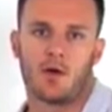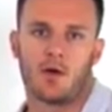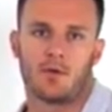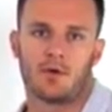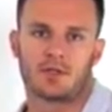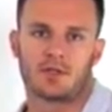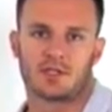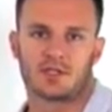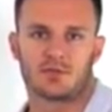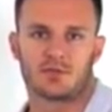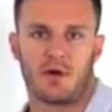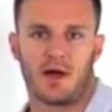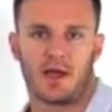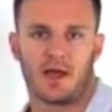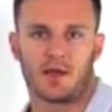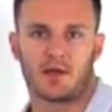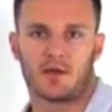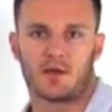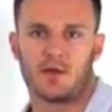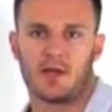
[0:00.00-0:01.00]
which is why
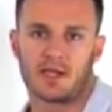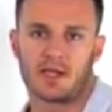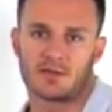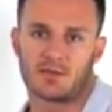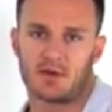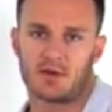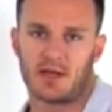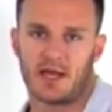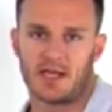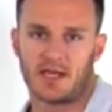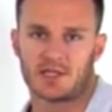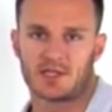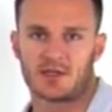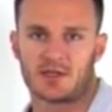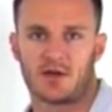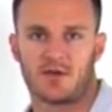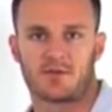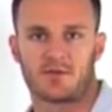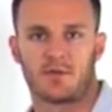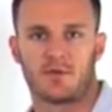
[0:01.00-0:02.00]
a good
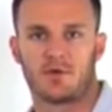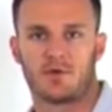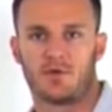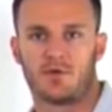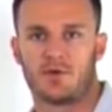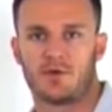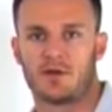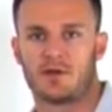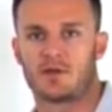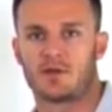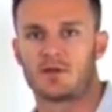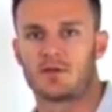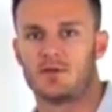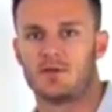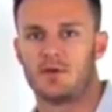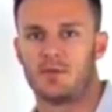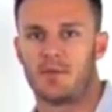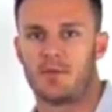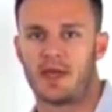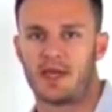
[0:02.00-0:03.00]
explanation of the maneuver to
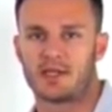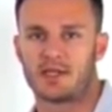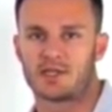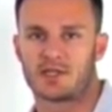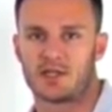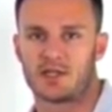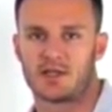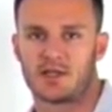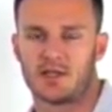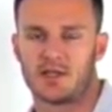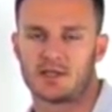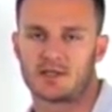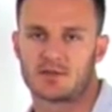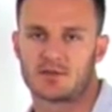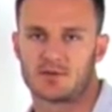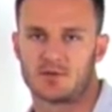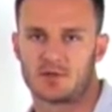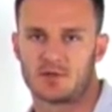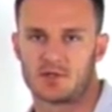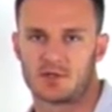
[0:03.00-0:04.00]
the patient is
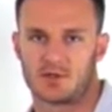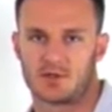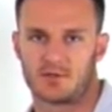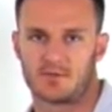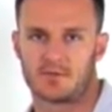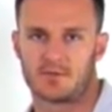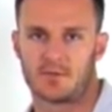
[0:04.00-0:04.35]
crucial.